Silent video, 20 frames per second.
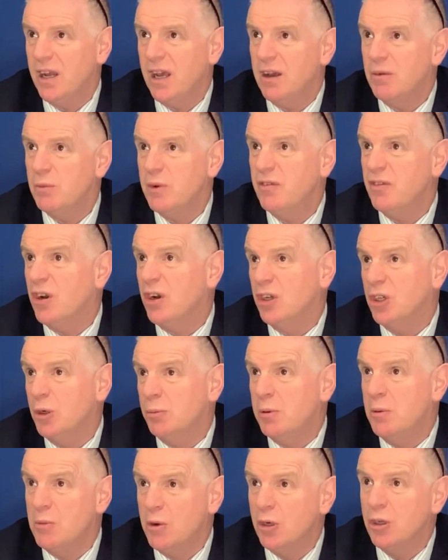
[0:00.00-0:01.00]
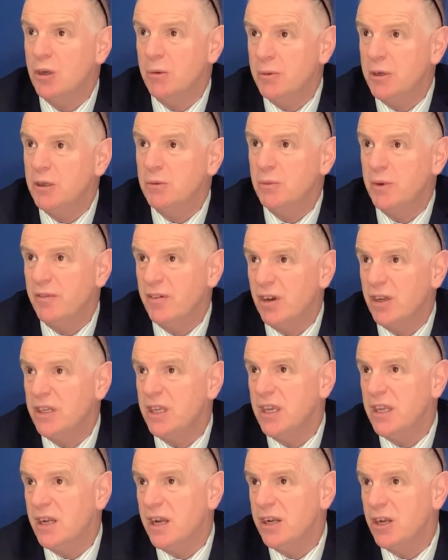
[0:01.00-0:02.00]
And we've got a couple more coming up. We've got a
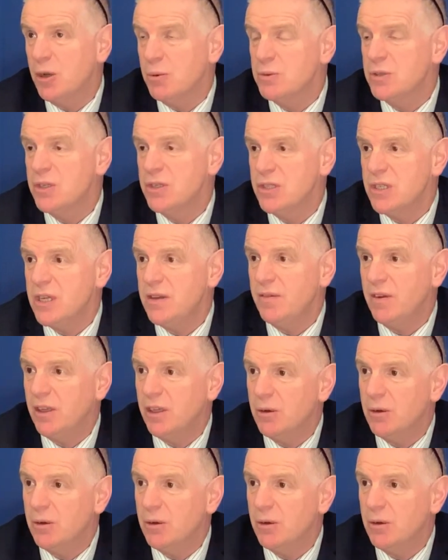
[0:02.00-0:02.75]
Year 9 options evening